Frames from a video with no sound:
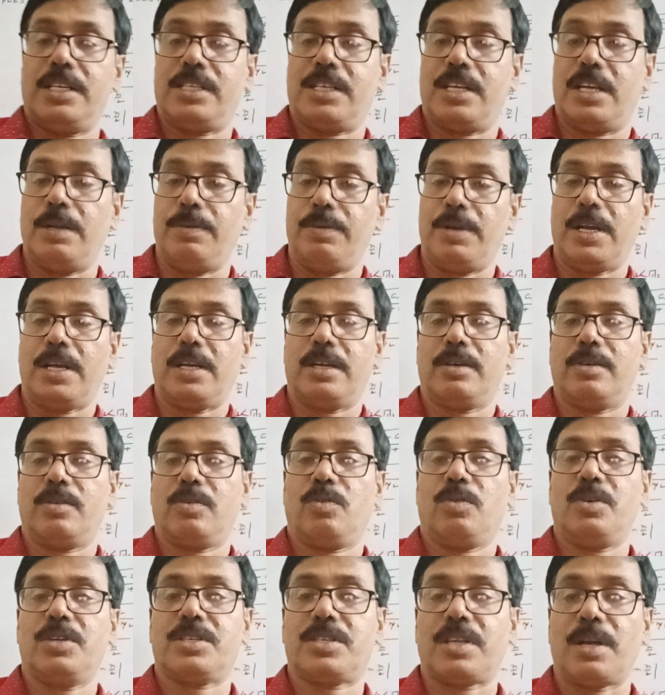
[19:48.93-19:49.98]
is given,
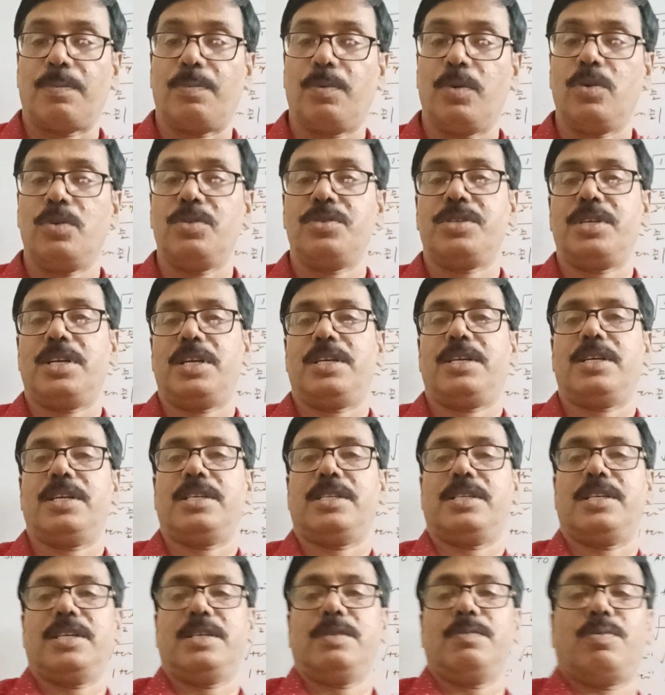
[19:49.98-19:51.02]
we suppose it
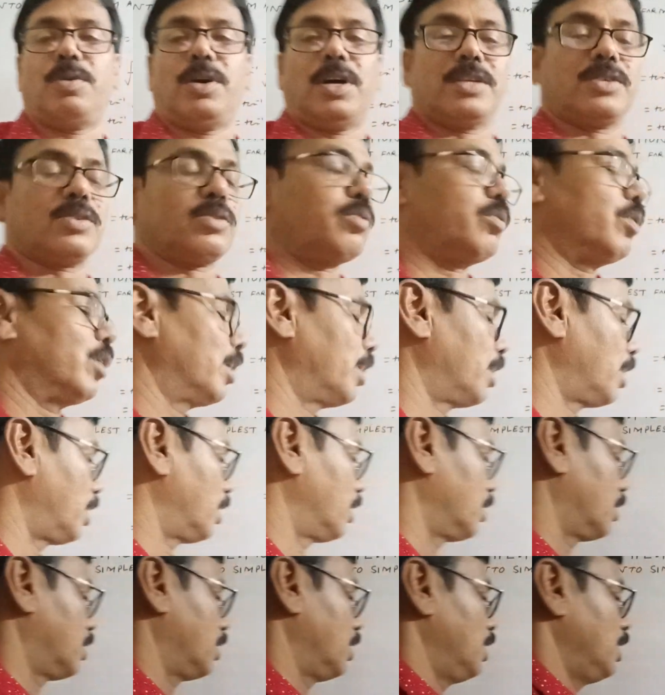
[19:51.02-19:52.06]
is in first
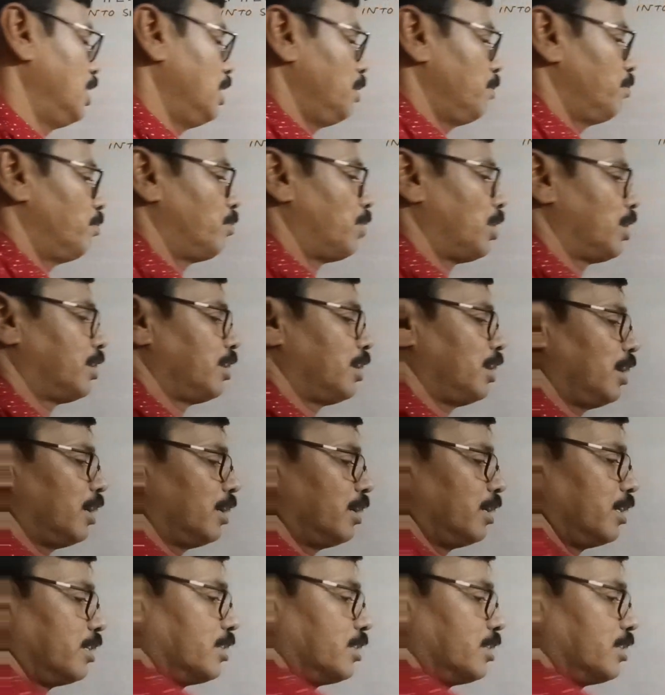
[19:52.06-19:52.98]
quadrant. But here